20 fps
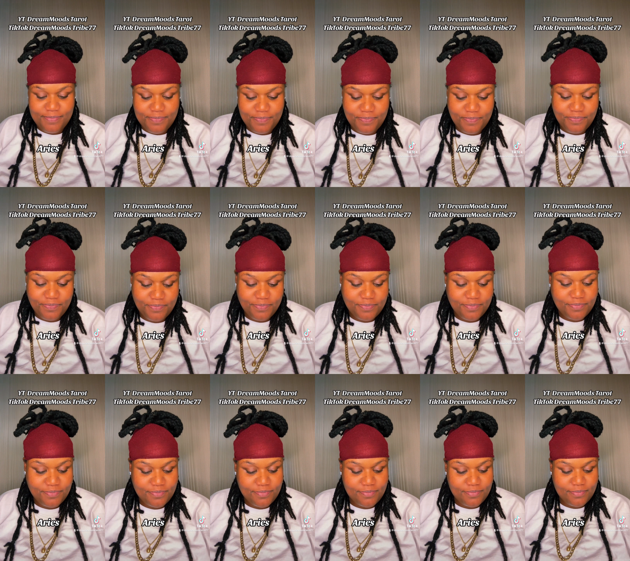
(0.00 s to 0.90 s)

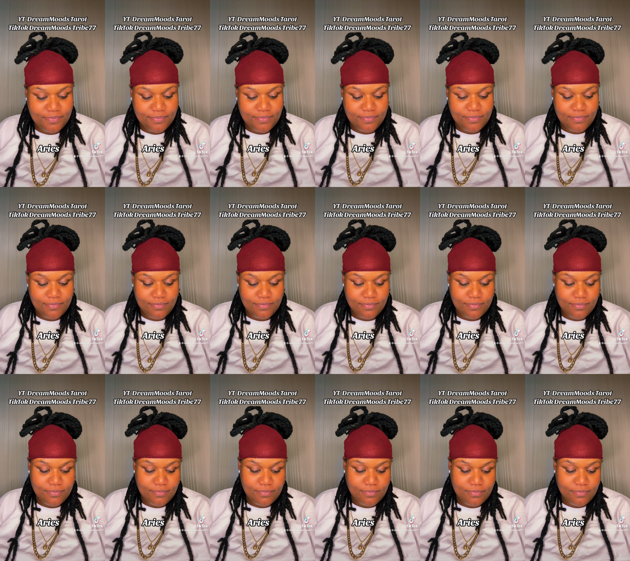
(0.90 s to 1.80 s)

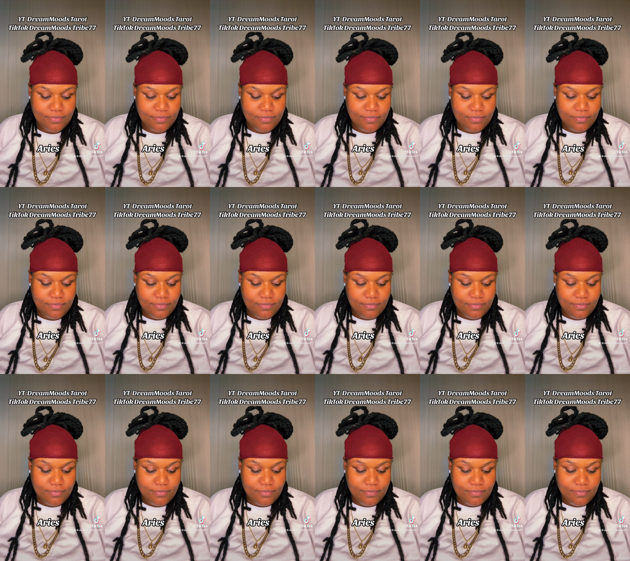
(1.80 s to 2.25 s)
(no one is talking)